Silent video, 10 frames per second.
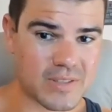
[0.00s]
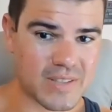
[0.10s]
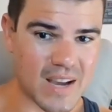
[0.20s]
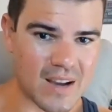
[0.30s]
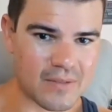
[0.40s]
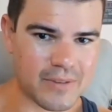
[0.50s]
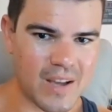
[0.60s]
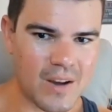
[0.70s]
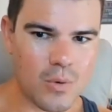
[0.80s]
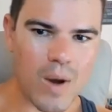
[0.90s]
boost of,
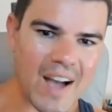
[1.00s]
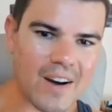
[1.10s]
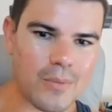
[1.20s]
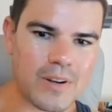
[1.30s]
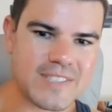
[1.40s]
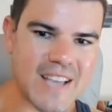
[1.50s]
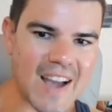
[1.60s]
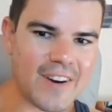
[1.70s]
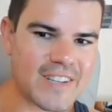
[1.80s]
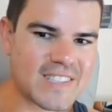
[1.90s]
wow, well,
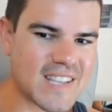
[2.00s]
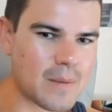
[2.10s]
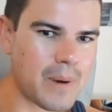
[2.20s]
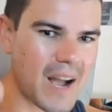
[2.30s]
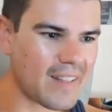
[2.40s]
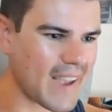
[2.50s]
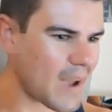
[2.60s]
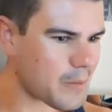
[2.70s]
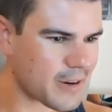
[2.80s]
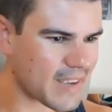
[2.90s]
Zachary said
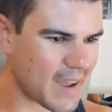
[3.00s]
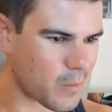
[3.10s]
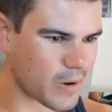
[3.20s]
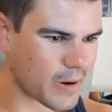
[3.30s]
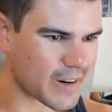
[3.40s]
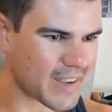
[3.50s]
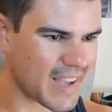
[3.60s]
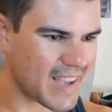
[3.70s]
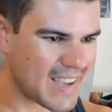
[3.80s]
polyamory can work.